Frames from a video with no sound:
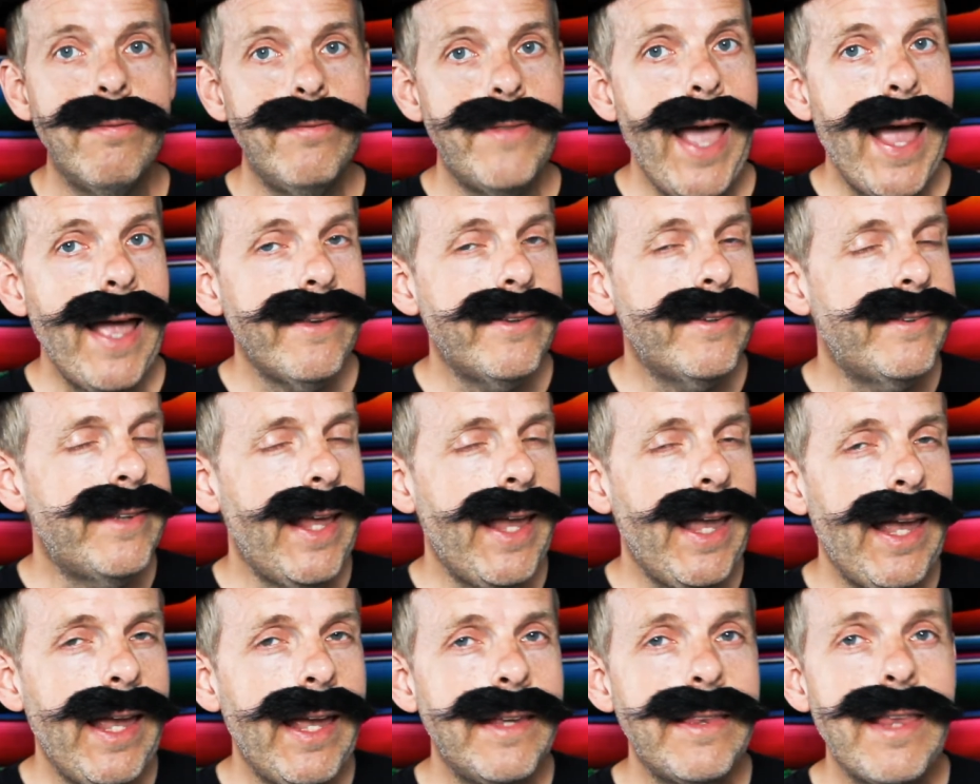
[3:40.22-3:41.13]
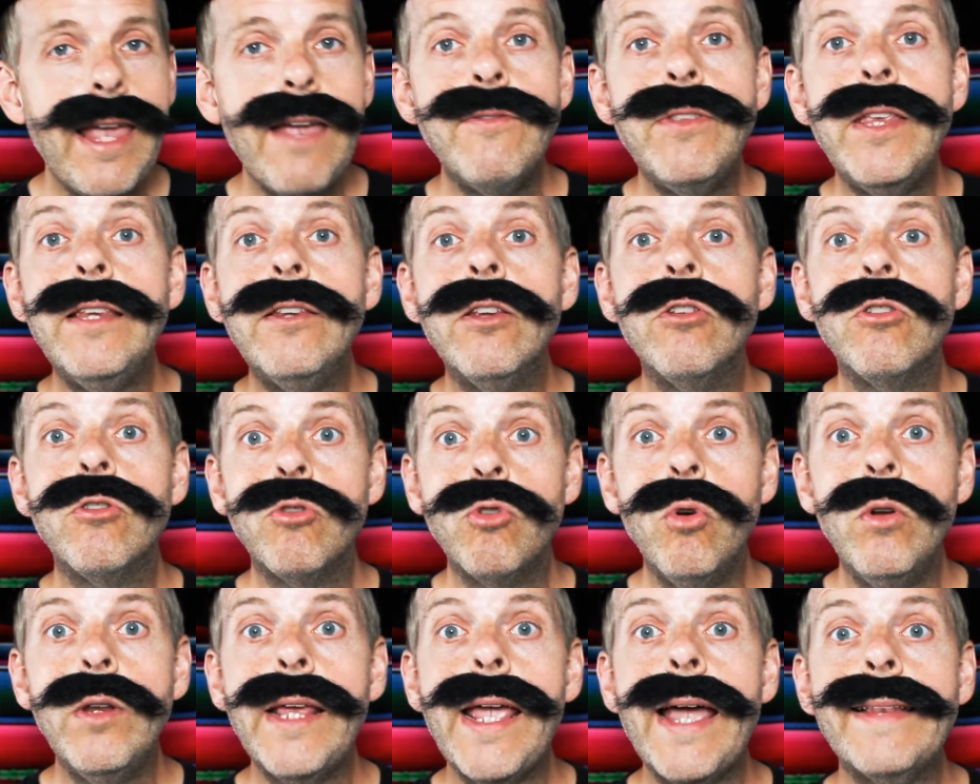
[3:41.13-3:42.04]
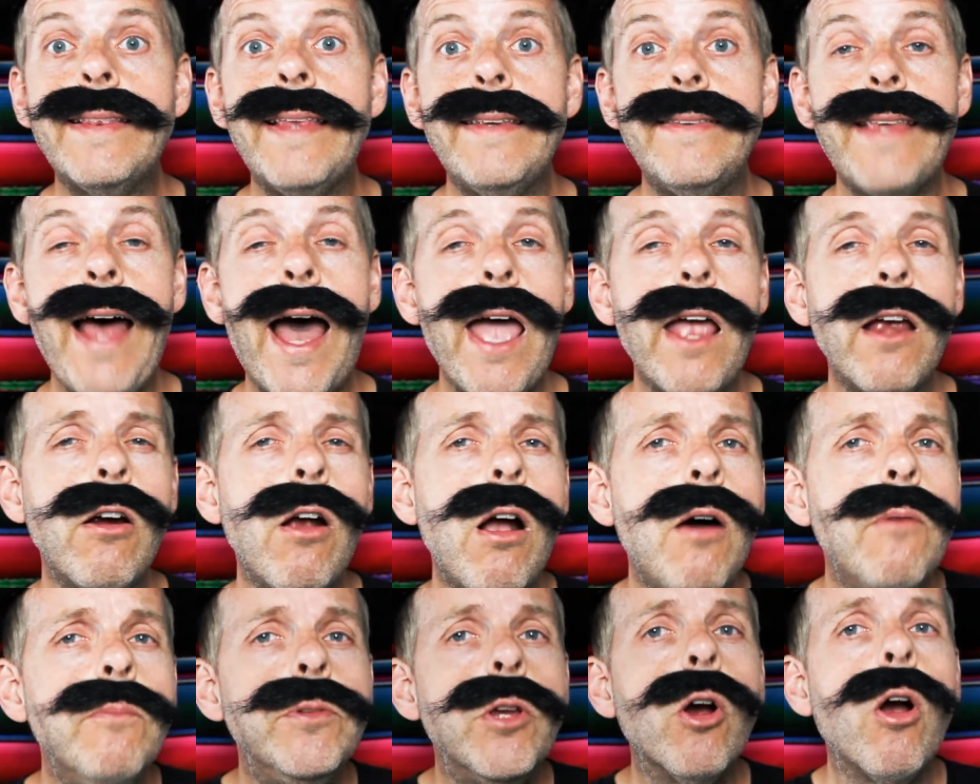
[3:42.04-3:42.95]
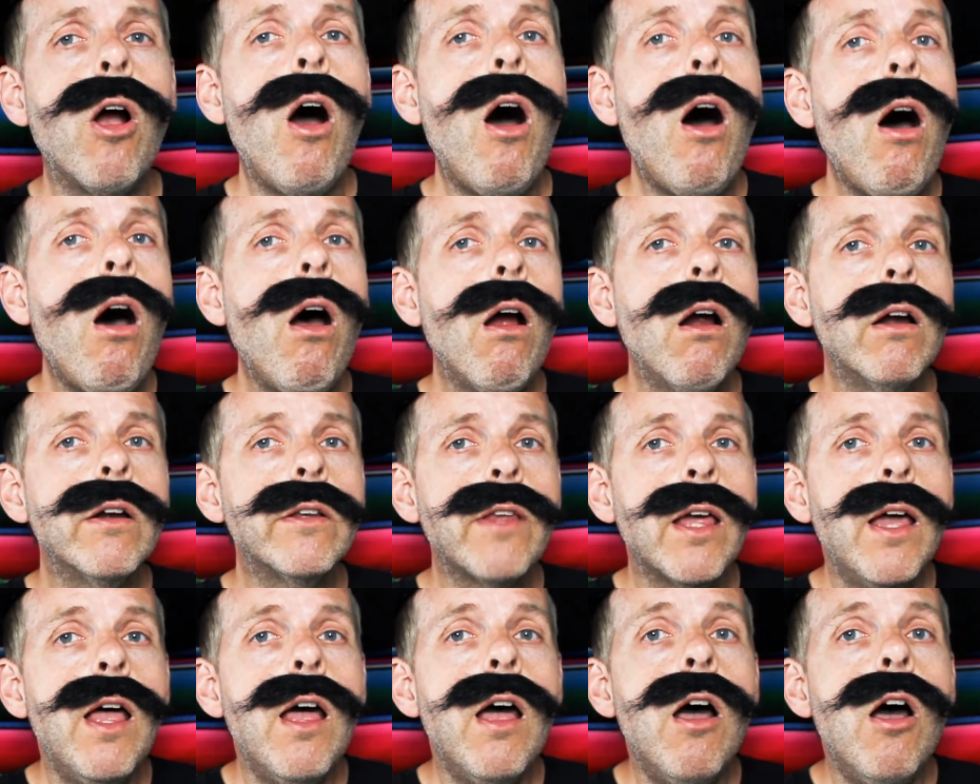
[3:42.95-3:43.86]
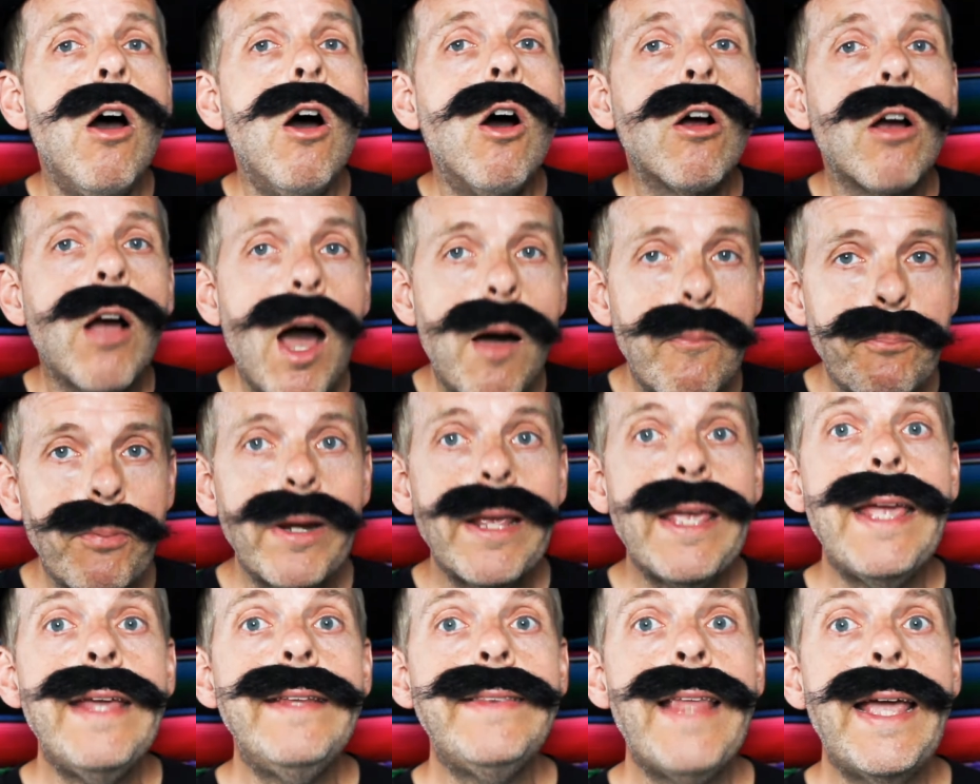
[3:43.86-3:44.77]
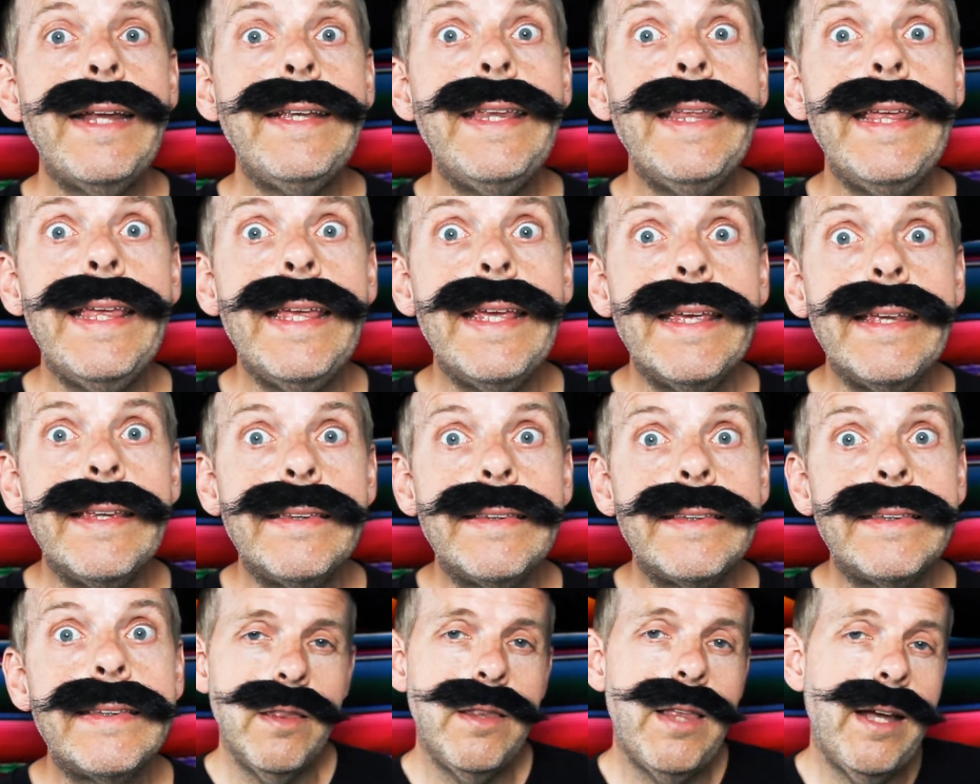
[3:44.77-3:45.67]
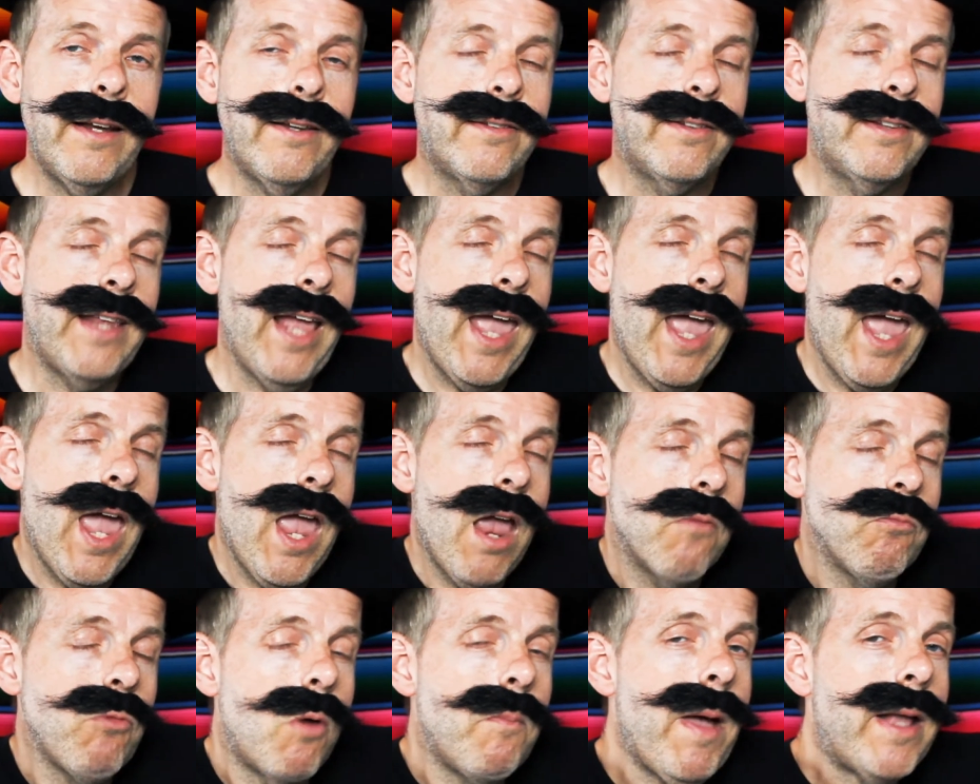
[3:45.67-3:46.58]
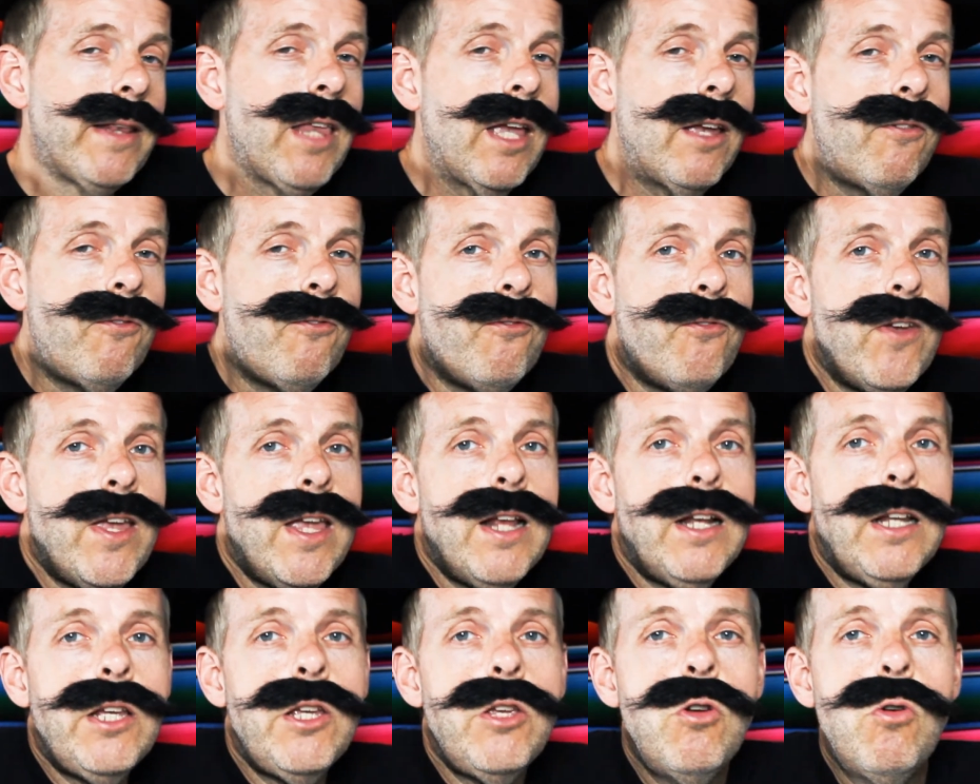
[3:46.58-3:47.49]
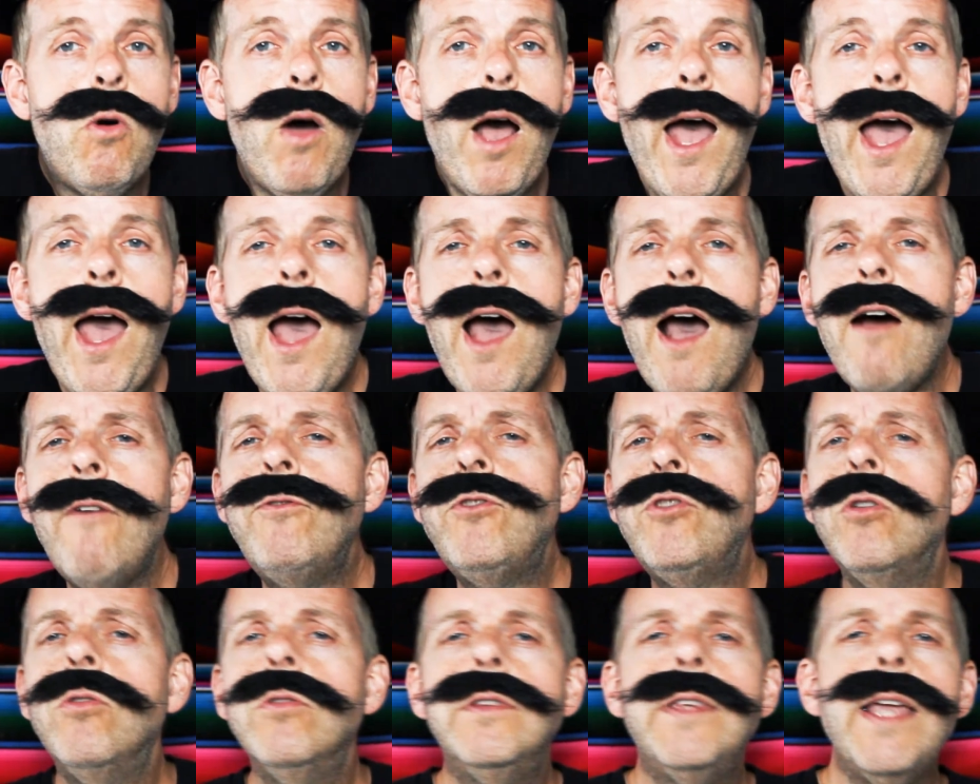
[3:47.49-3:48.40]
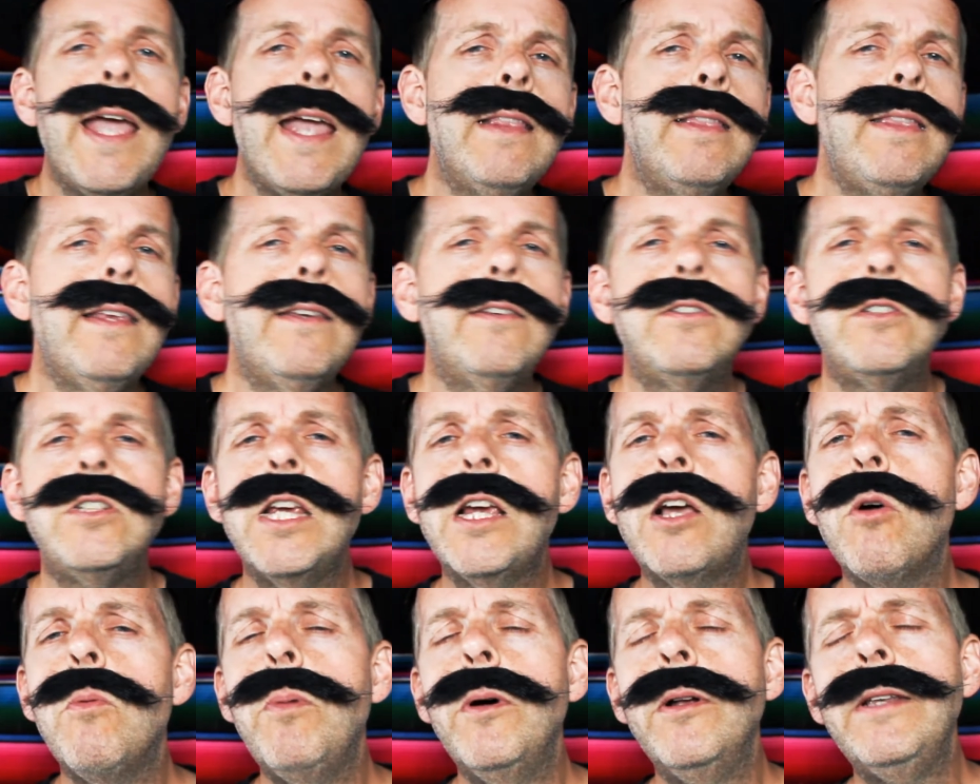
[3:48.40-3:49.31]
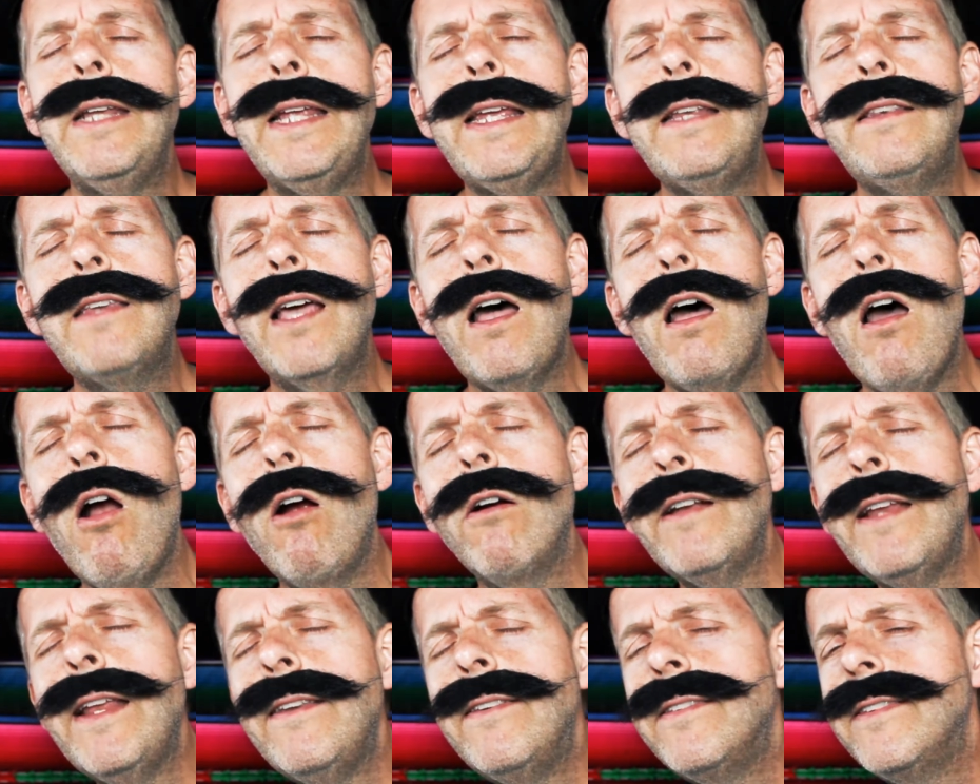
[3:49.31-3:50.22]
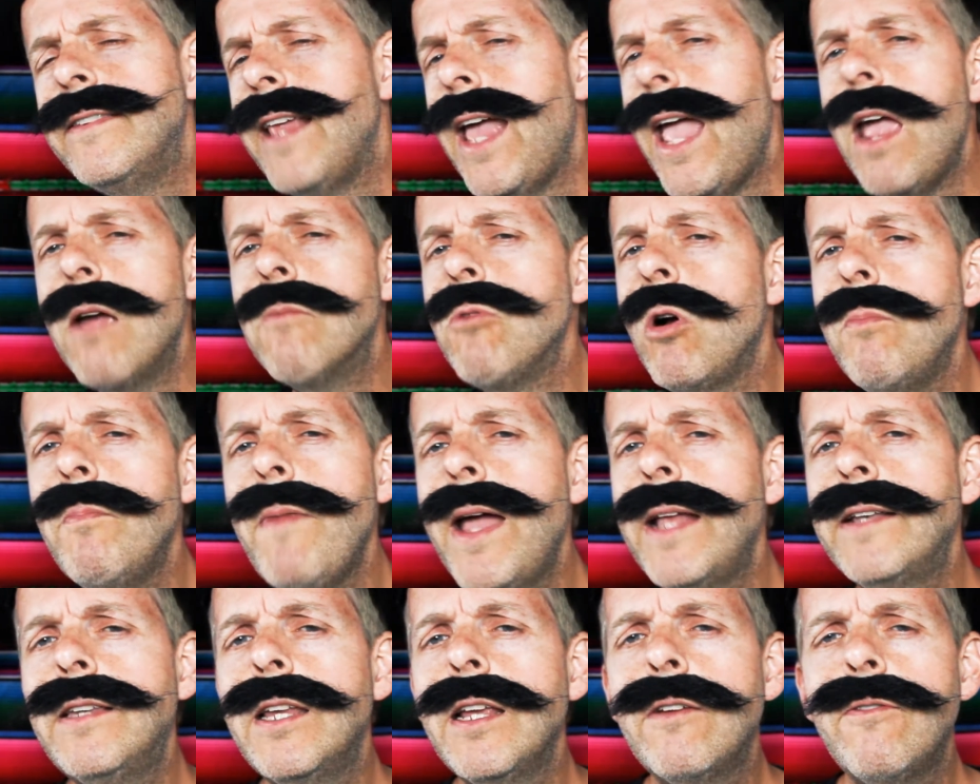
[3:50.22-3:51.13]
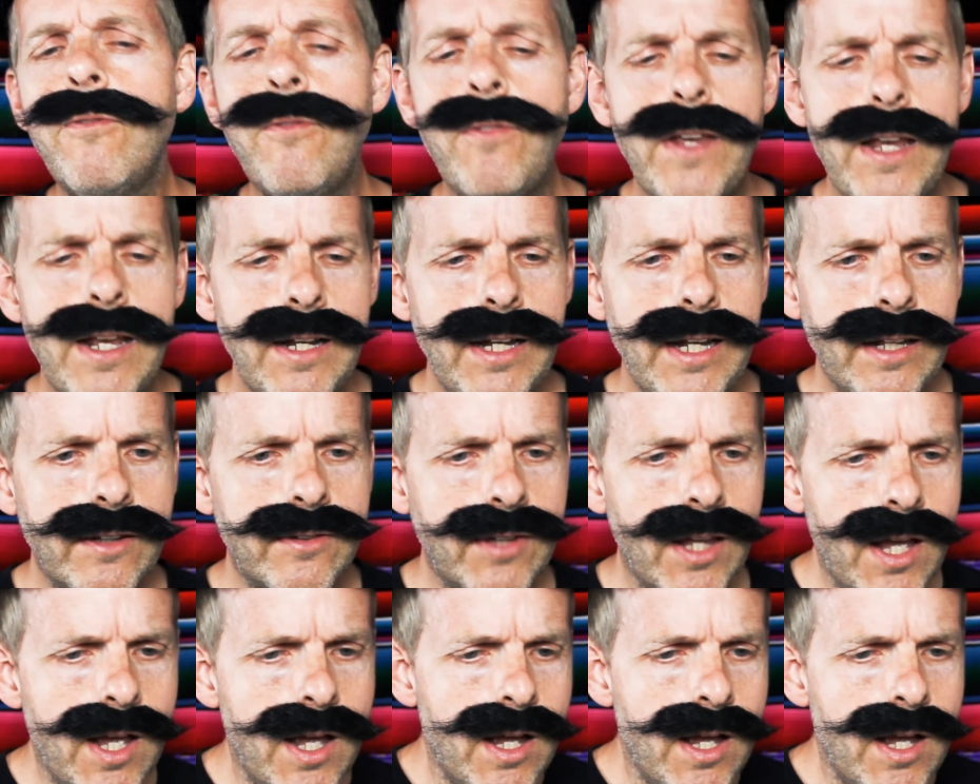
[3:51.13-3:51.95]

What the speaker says: That said, if this is truly a desire of your heart, comprehende this. The same romantic feeling you have to date this chico bonita are the same romantic feelings